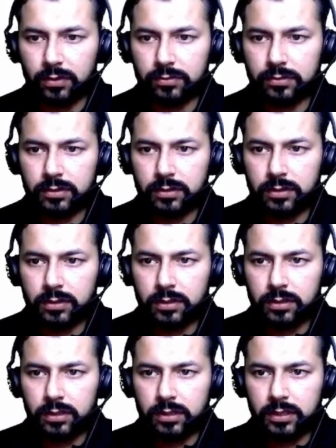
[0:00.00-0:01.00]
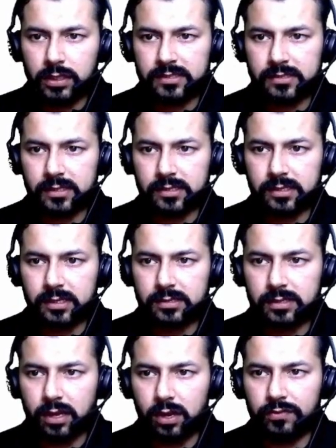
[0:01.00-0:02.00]
Now let's
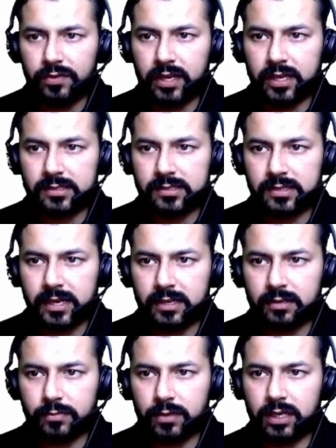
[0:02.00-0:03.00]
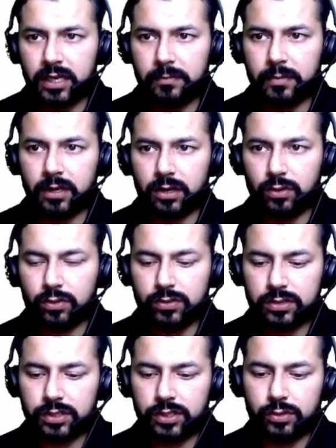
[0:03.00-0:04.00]
discuss how we can select multiple
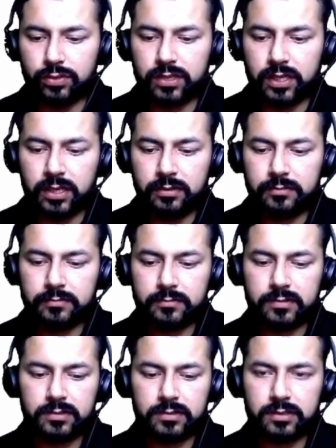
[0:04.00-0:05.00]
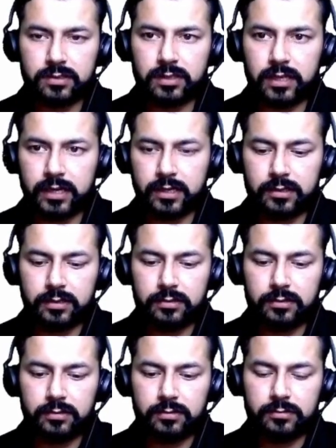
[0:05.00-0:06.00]
rows using
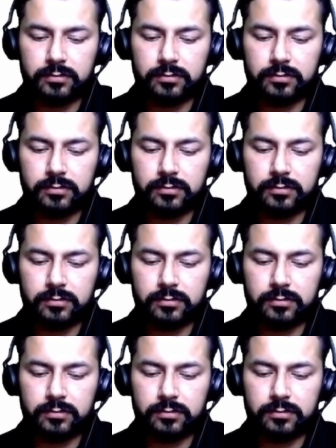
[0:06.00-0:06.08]
select